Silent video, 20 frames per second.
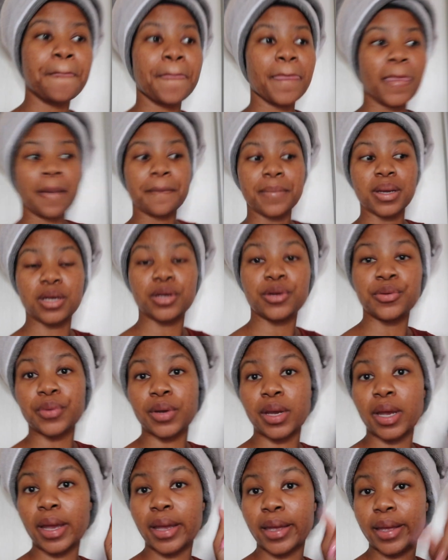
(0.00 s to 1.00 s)
But anyway,
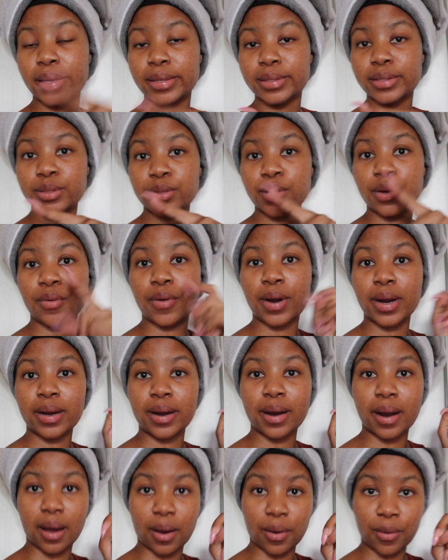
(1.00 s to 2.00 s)
yes. So right
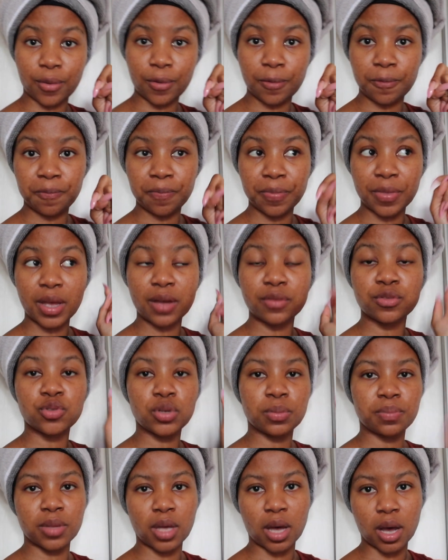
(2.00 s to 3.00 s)
now, I've swept
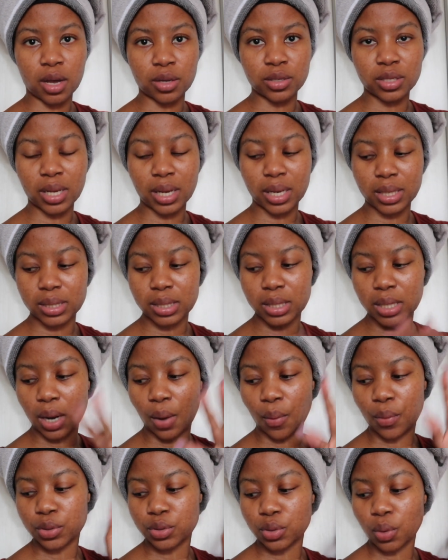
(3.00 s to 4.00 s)
the house like I said I
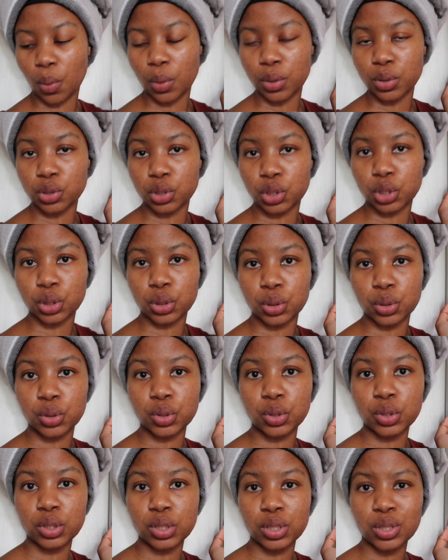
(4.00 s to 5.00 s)
was going to.
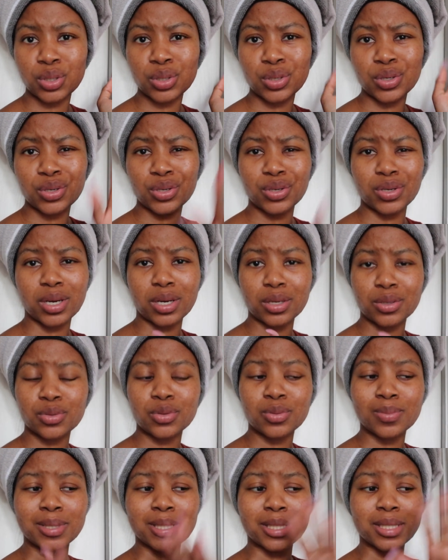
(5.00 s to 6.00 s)
You guys saw
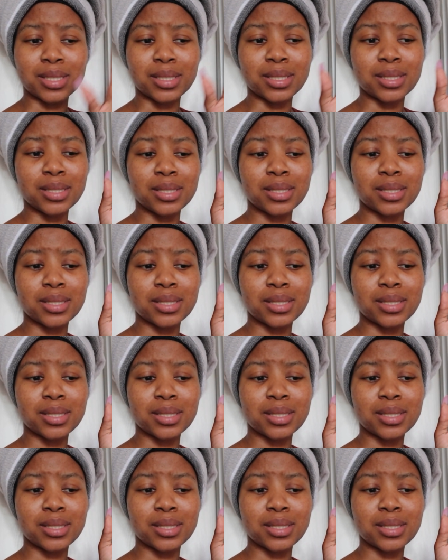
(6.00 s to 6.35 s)
me eat.